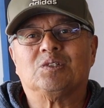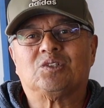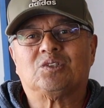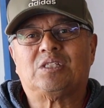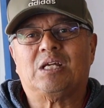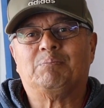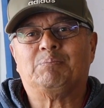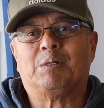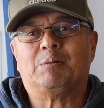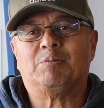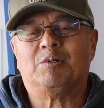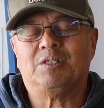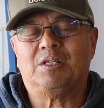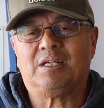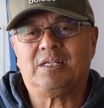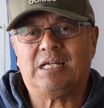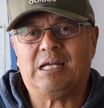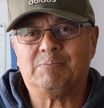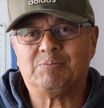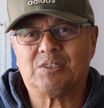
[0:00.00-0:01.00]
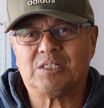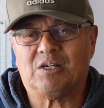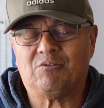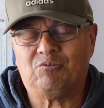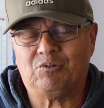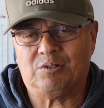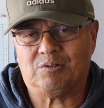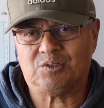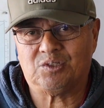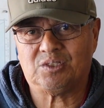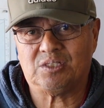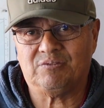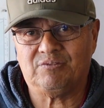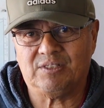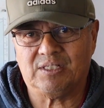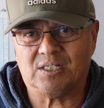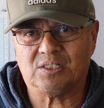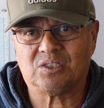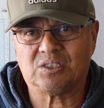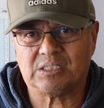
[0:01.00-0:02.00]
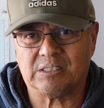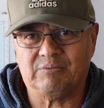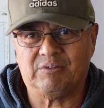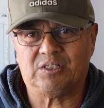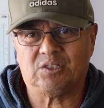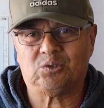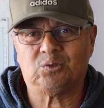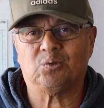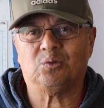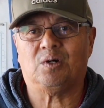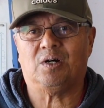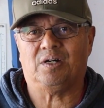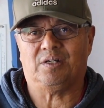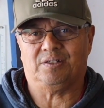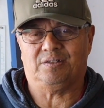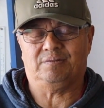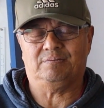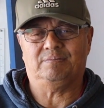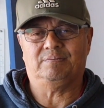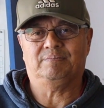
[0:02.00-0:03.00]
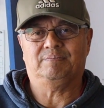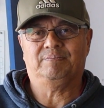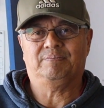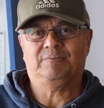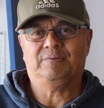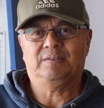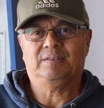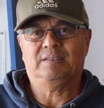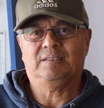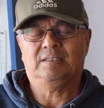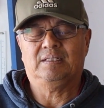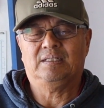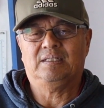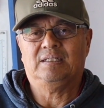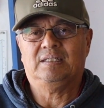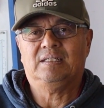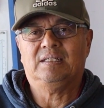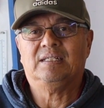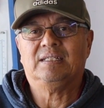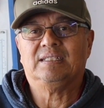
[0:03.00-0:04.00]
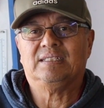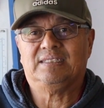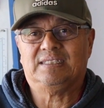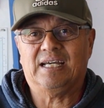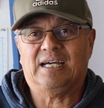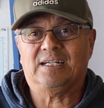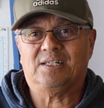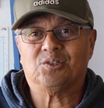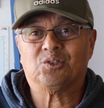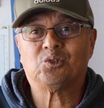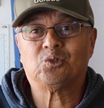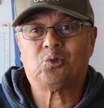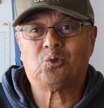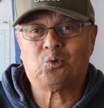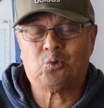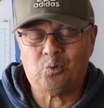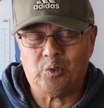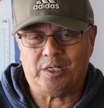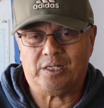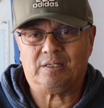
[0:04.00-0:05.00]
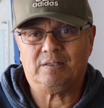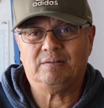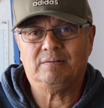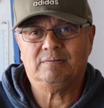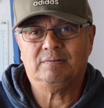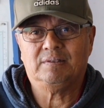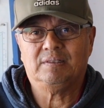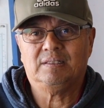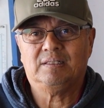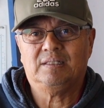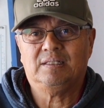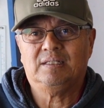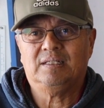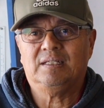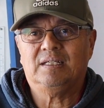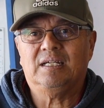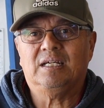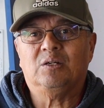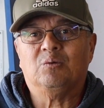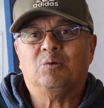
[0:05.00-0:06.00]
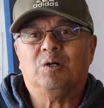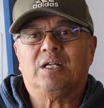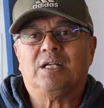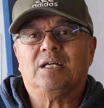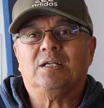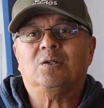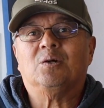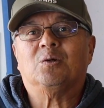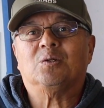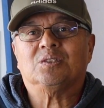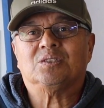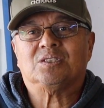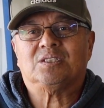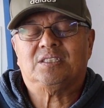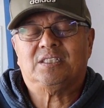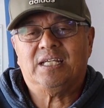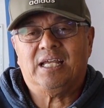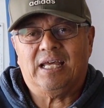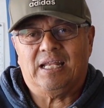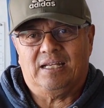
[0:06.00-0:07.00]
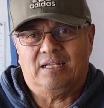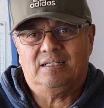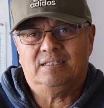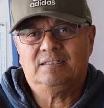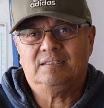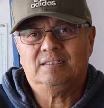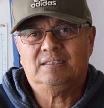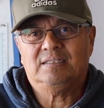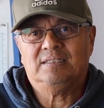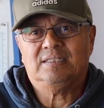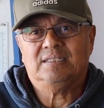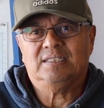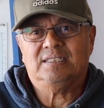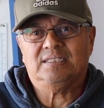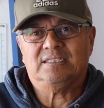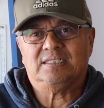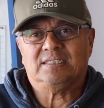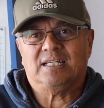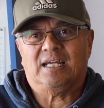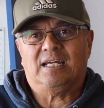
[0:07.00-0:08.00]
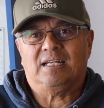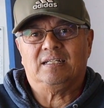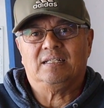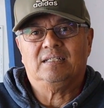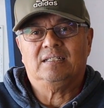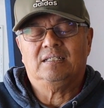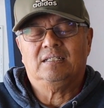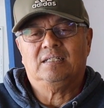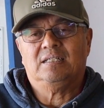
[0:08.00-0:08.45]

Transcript: we step up on the camshaft, we are shifting at 7,200. That is quick. And what I noticed then is that